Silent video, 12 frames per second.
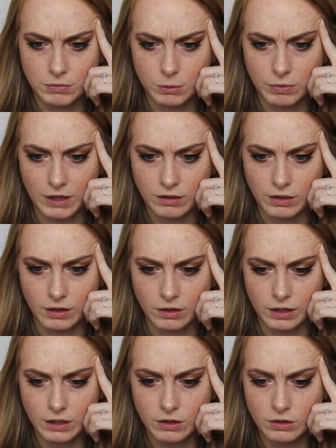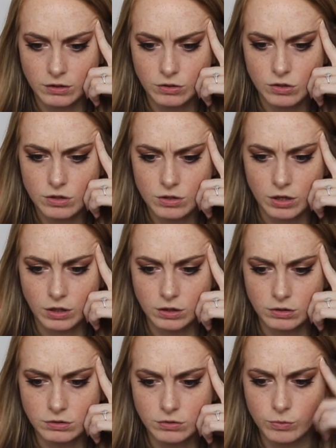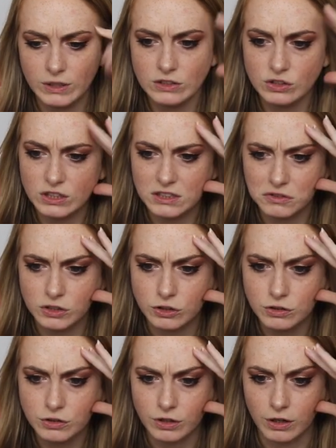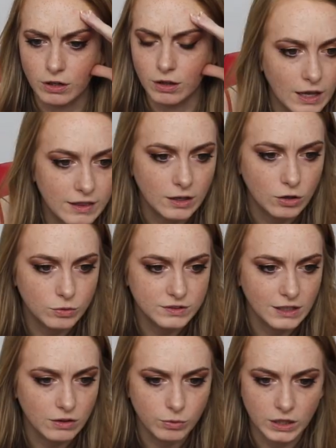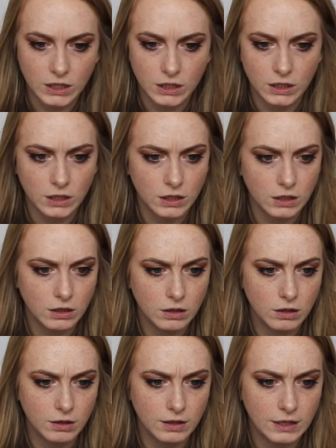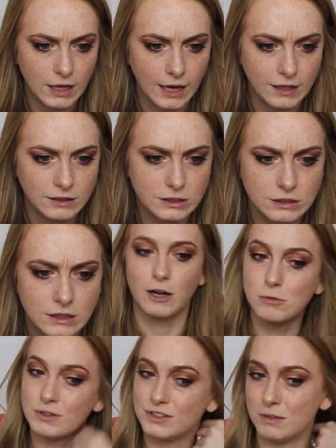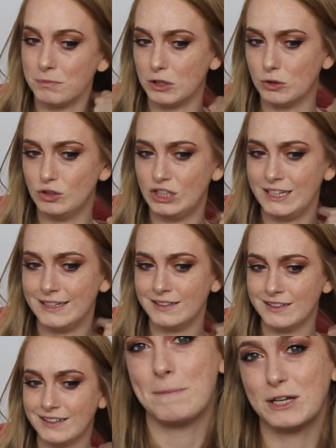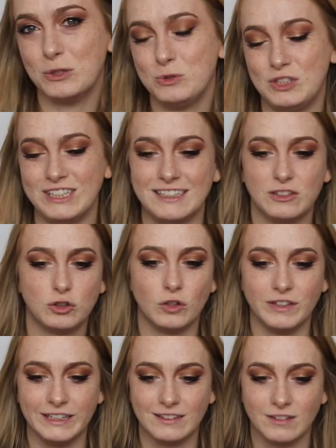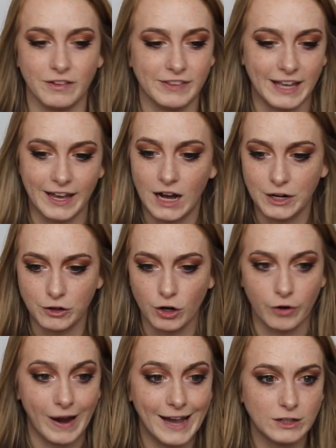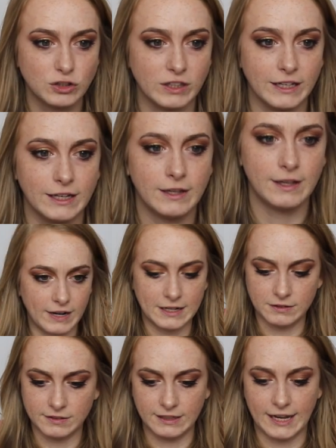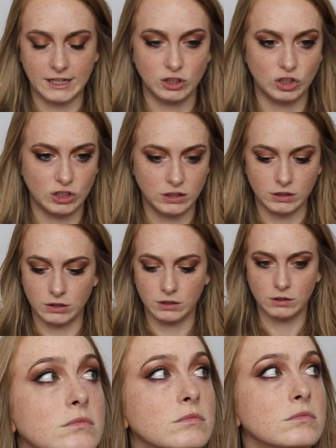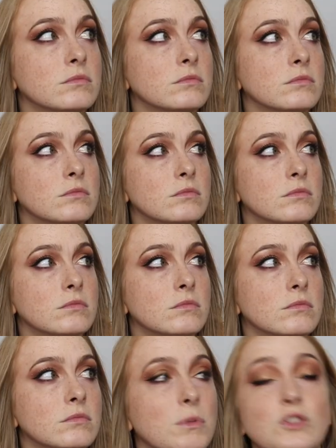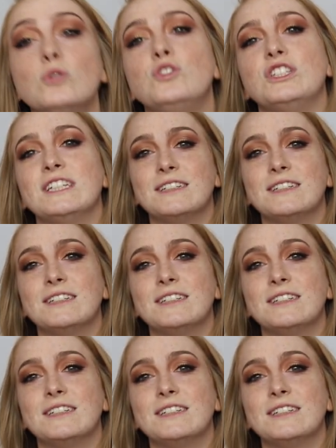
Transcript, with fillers: Big Bang Theory. New Girl. When's she on New Girl? And then who was the other one? Kate. I almost said Micucci. Micucci. Surely it's not that. I don't know. Actually, pronunciation. Kate Micucci. Micucci.